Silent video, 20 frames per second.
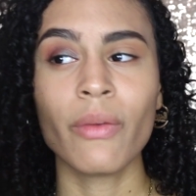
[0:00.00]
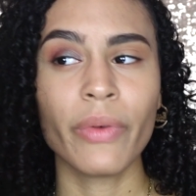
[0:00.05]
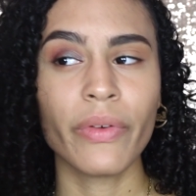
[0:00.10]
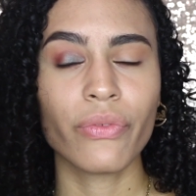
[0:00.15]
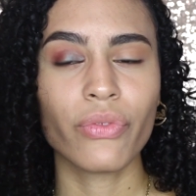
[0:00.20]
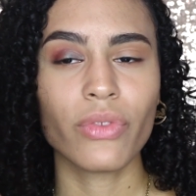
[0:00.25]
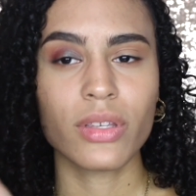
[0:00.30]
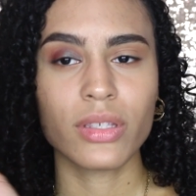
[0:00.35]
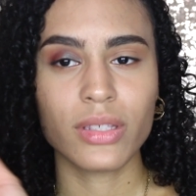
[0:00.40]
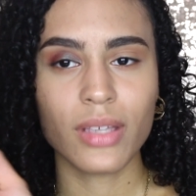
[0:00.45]
And
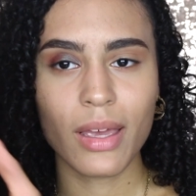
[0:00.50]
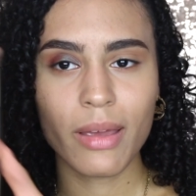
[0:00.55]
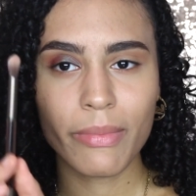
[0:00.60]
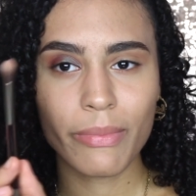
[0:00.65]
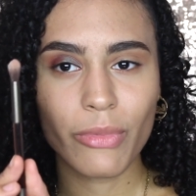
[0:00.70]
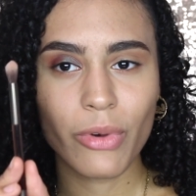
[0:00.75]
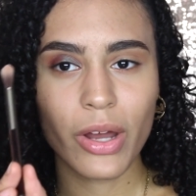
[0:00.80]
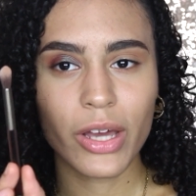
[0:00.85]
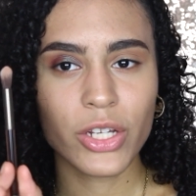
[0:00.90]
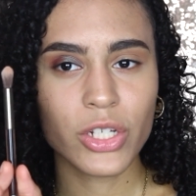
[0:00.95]
with the
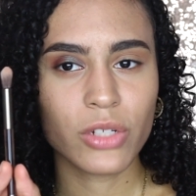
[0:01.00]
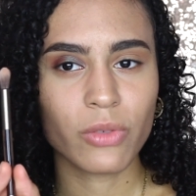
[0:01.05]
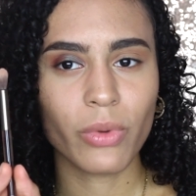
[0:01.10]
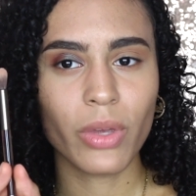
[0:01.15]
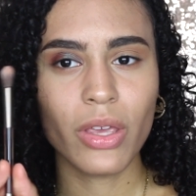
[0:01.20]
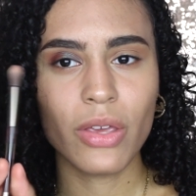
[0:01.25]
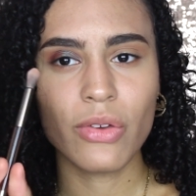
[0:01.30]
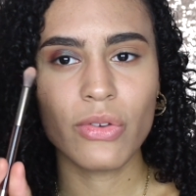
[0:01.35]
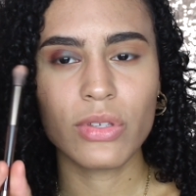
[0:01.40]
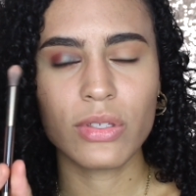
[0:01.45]
same brush
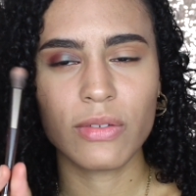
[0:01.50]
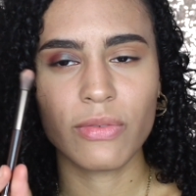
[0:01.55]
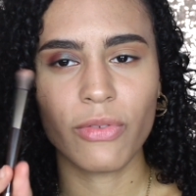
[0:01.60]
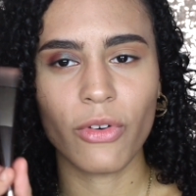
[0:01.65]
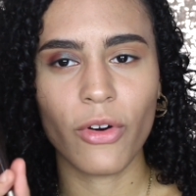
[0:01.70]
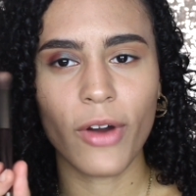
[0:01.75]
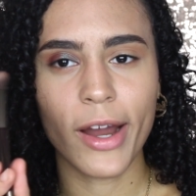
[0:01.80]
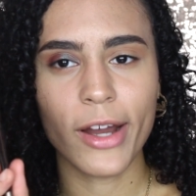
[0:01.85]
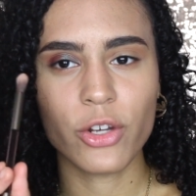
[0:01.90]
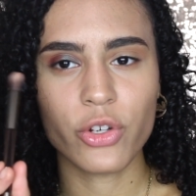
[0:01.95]
we used
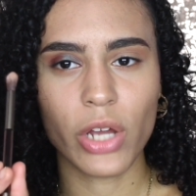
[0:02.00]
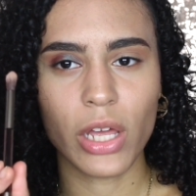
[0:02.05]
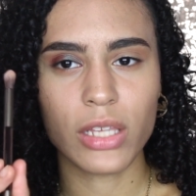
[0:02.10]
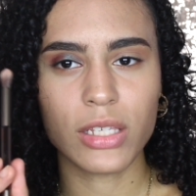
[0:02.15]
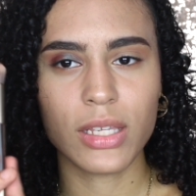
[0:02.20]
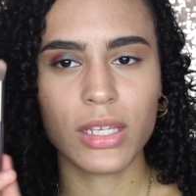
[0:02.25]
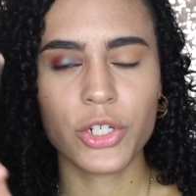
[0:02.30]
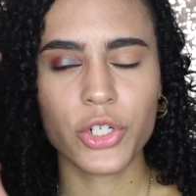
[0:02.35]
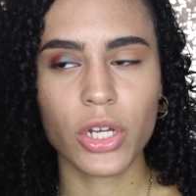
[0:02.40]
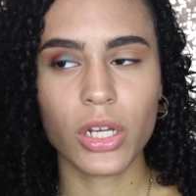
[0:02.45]
for our
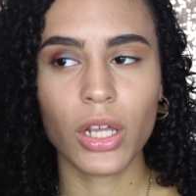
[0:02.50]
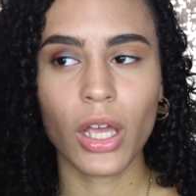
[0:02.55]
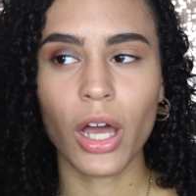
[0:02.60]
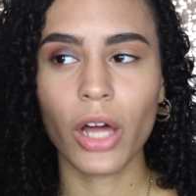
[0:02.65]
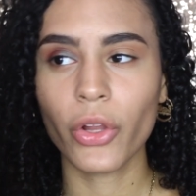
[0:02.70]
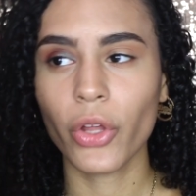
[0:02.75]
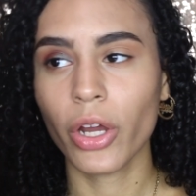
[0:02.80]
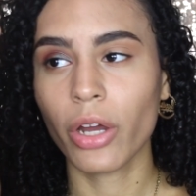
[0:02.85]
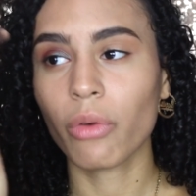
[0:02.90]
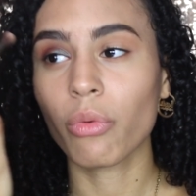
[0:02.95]
transition
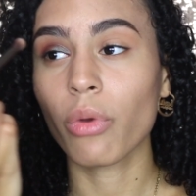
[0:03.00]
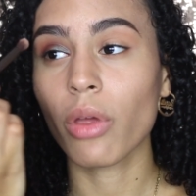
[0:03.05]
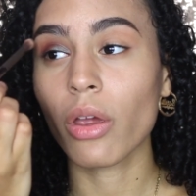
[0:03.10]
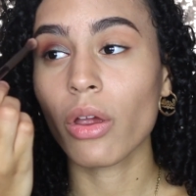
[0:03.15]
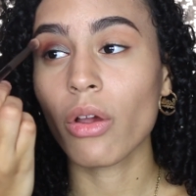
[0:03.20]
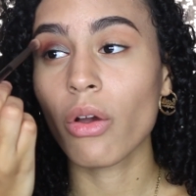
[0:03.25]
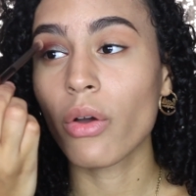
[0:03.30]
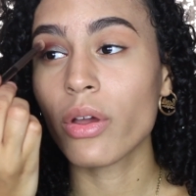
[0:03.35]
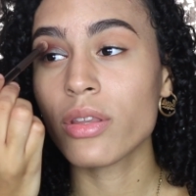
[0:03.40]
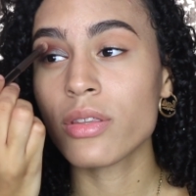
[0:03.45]
color, we are
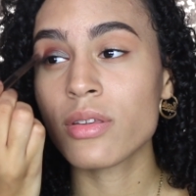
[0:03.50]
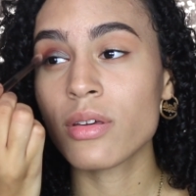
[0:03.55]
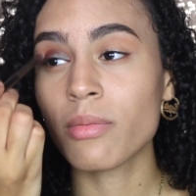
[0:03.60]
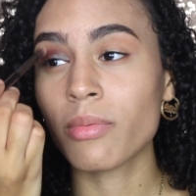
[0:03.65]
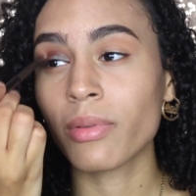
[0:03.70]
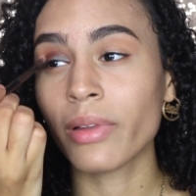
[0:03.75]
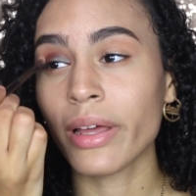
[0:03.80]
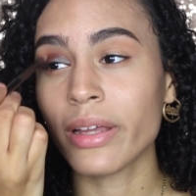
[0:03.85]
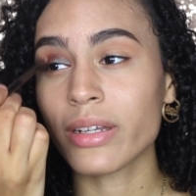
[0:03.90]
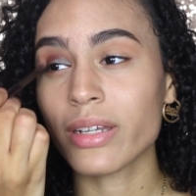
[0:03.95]
going to
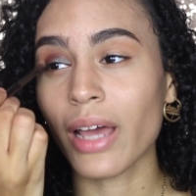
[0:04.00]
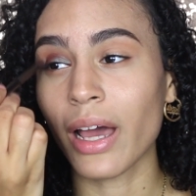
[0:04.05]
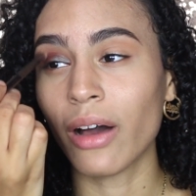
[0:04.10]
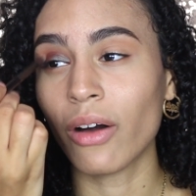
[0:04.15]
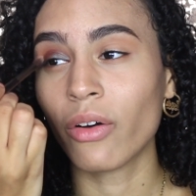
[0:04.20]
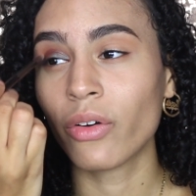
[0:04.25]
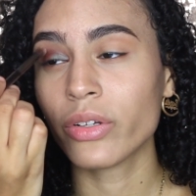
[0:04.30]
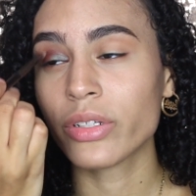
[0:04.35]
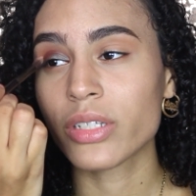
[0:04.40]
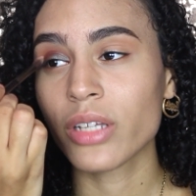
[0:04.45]
blend
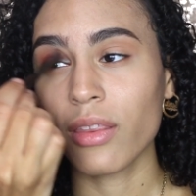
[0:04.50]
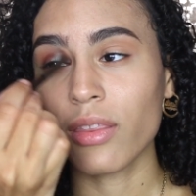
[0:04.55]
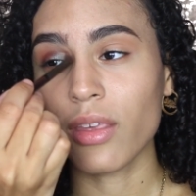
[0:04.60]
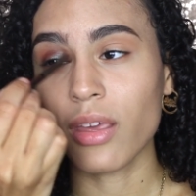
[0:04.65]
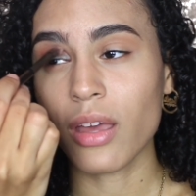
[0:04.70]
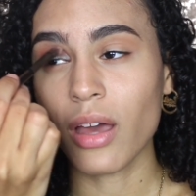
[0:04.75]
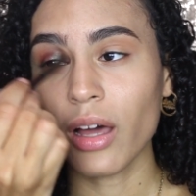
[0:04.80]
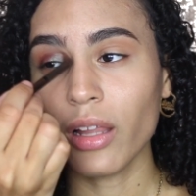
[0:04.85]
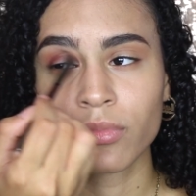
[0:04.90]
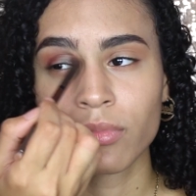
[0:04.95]
out
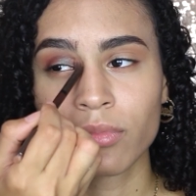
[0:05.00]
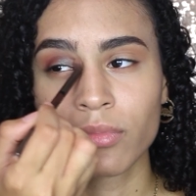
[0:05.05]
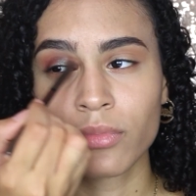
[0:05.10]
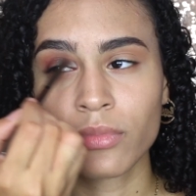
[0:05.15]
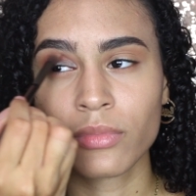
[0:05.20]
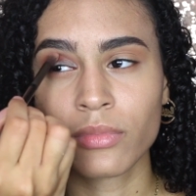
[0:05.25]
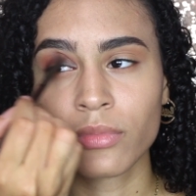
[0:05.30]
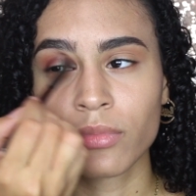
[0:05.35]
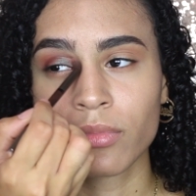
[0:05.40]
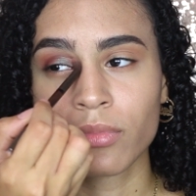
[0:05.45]
the color
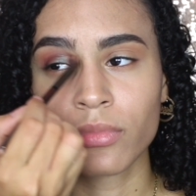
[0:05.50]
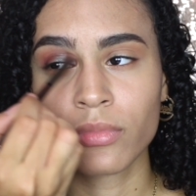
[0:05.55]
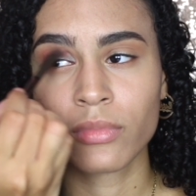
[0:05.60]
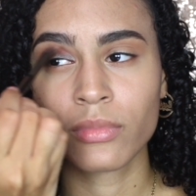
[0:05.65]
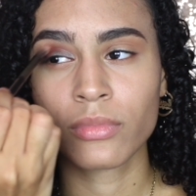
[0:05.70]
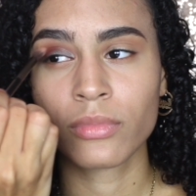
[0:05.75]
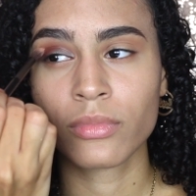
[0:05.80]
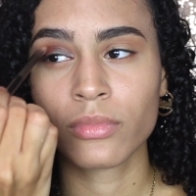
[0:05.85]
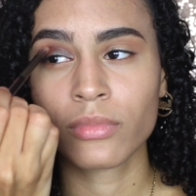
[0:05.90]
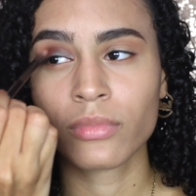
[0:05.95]
just
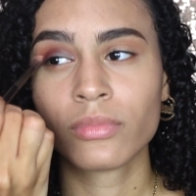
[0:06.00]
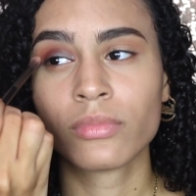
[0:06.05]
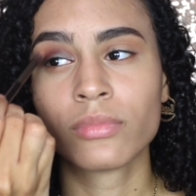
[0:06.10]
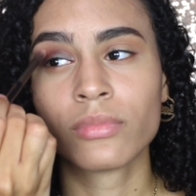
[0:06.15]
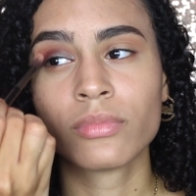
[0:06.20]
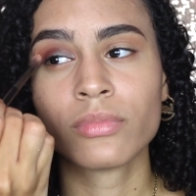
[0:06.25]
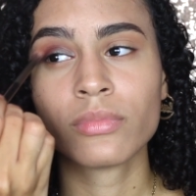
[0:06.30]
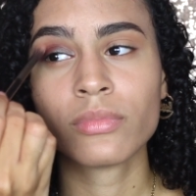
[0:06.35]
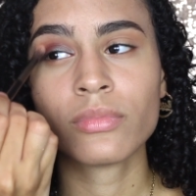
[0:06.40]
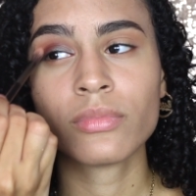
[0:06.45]
so that it
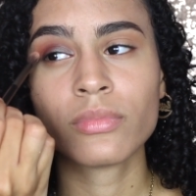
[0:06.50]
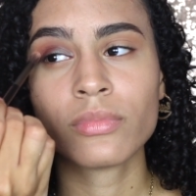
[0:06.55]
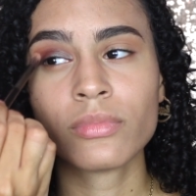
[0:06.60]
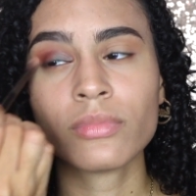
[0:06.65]
could look